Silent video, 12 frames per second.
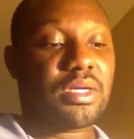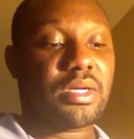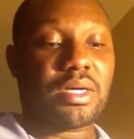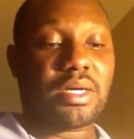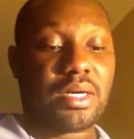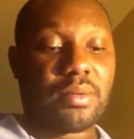
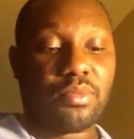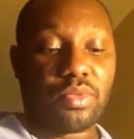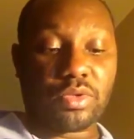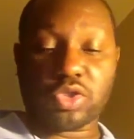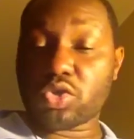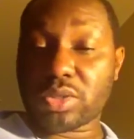um,
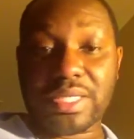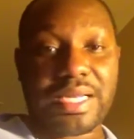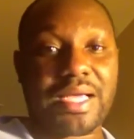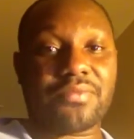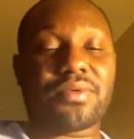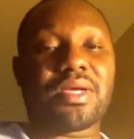short
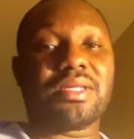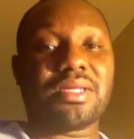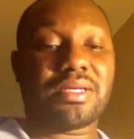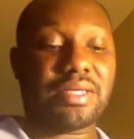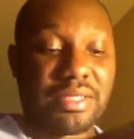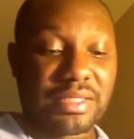life and
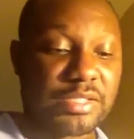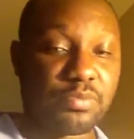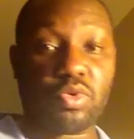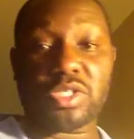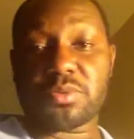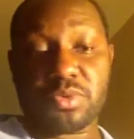in this
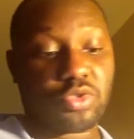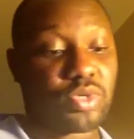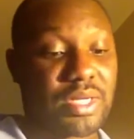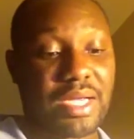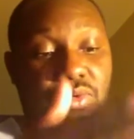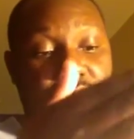book spiritual
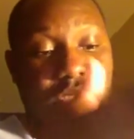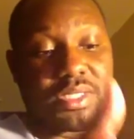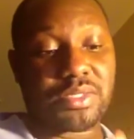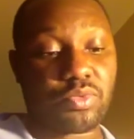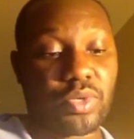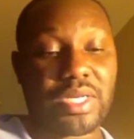
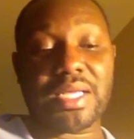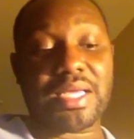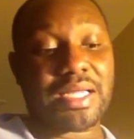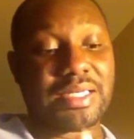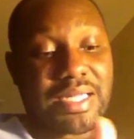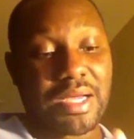diagnosis we lay
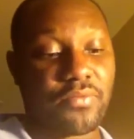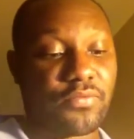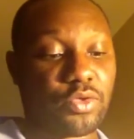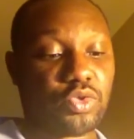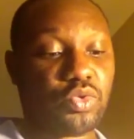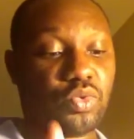down
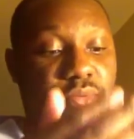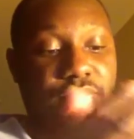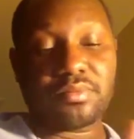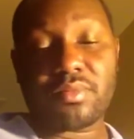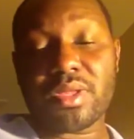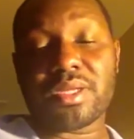for you
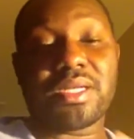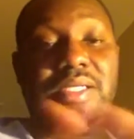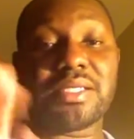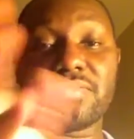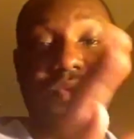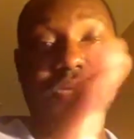the
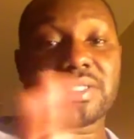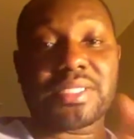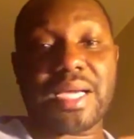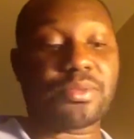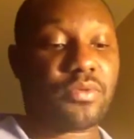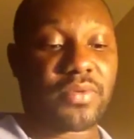different
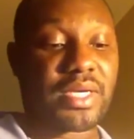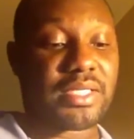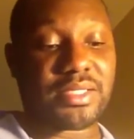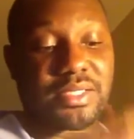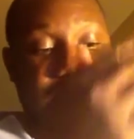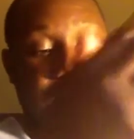types of
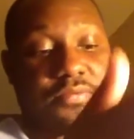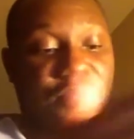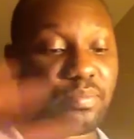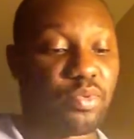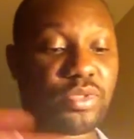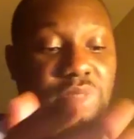curses
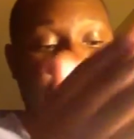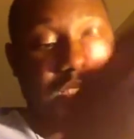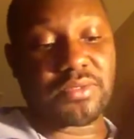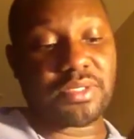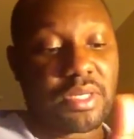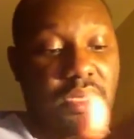self-imposed
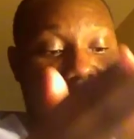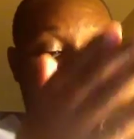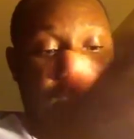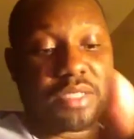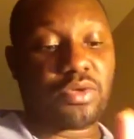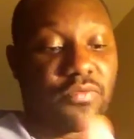curse
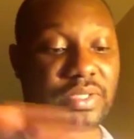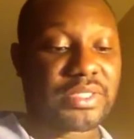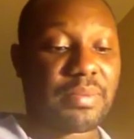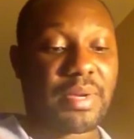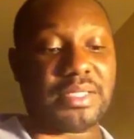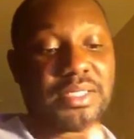curse of
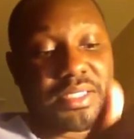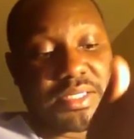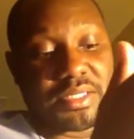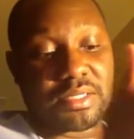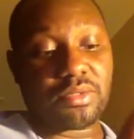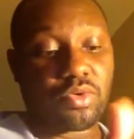
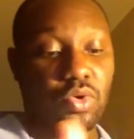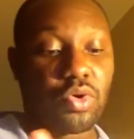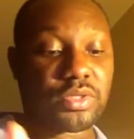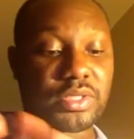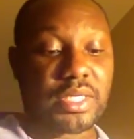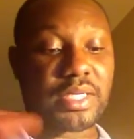victimization
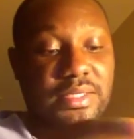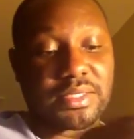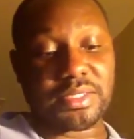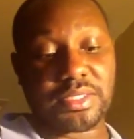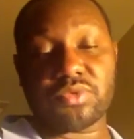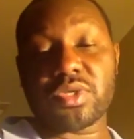god's curse
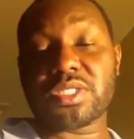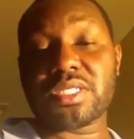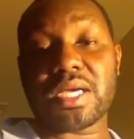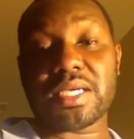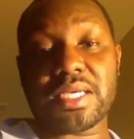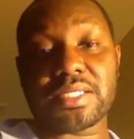
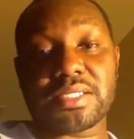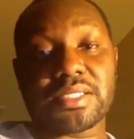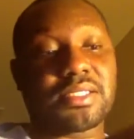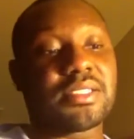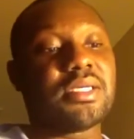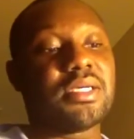generational curses